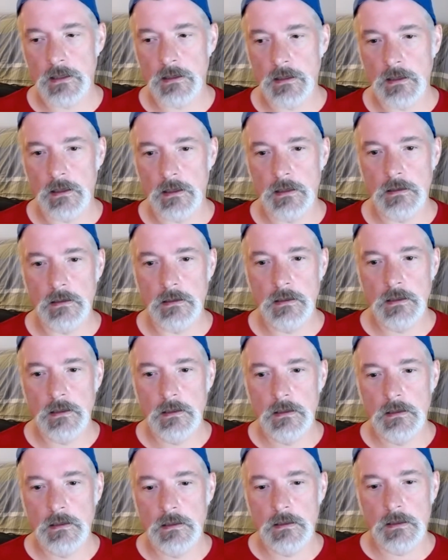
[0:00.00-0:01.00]
And
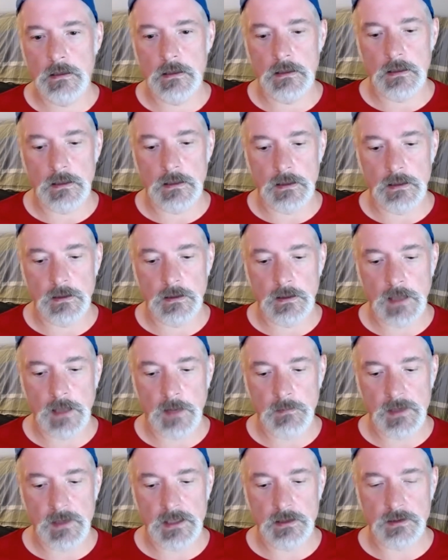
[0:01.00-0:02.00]
I
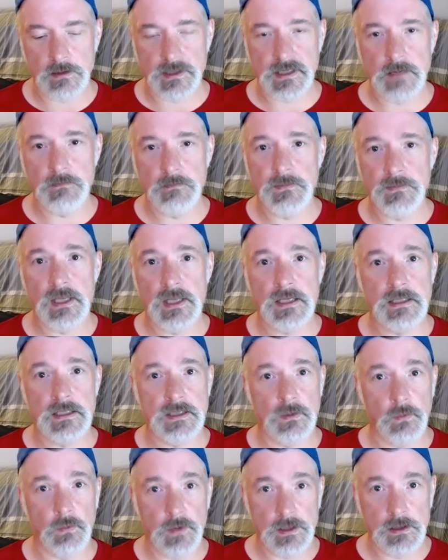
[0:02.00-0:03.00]
mean, there's some things
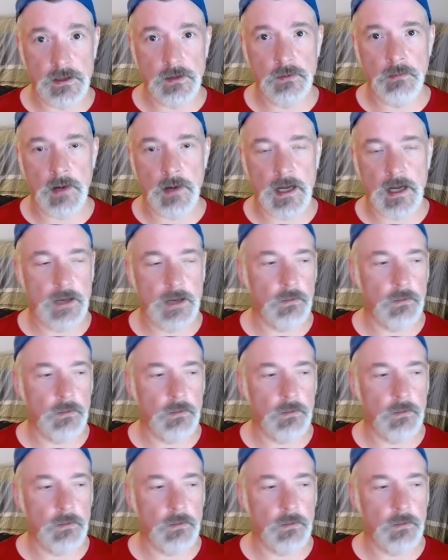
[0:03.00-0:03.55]
that we do buy.